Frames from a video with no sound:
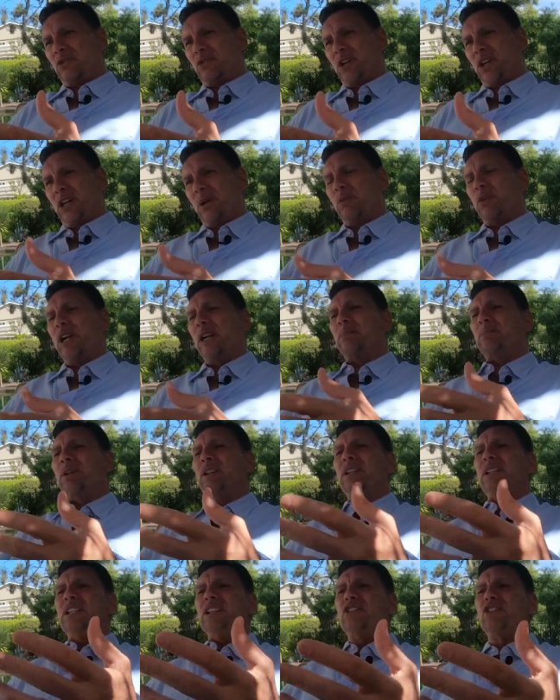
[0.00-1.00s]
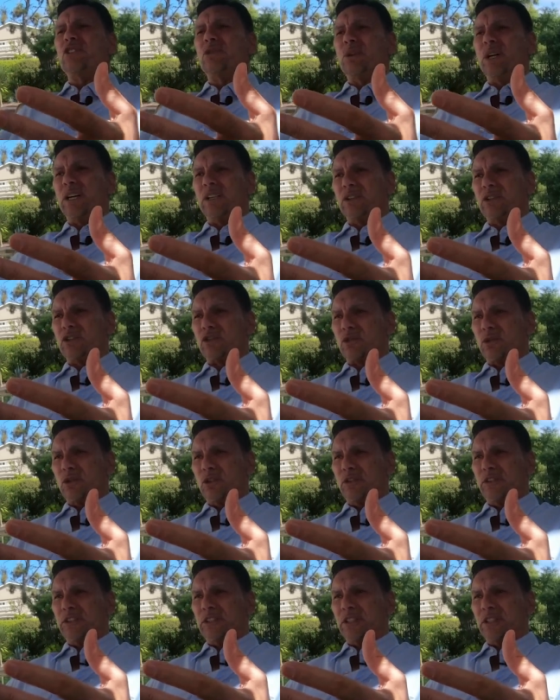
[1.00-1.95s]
crime. We had police around us all the